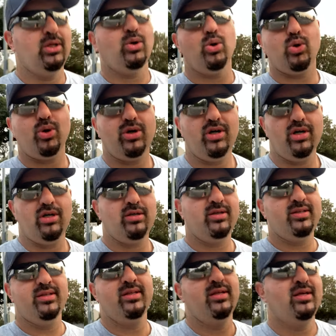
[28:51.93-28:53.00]
or
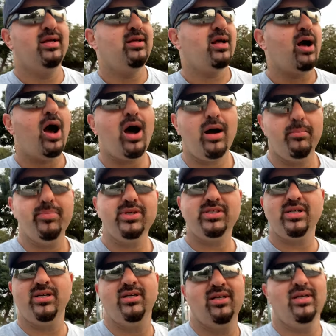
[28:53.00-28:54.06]

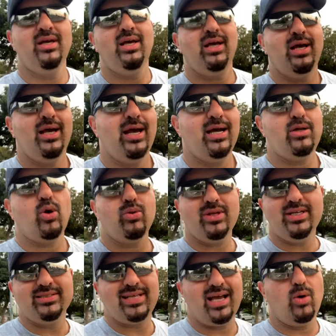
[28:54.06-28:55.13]
hubs, and
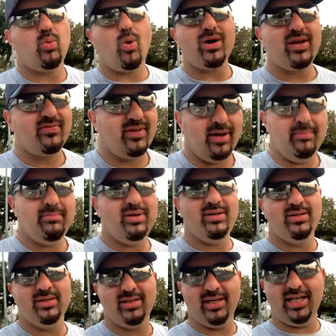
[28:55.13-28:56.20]
only say one of them
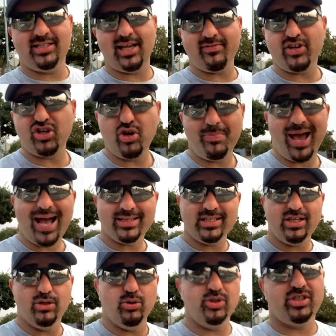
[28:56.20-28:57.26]
is giving you bad
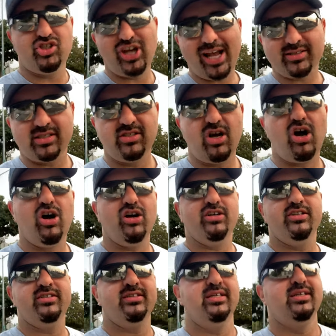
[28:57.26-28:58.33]
news, chances are,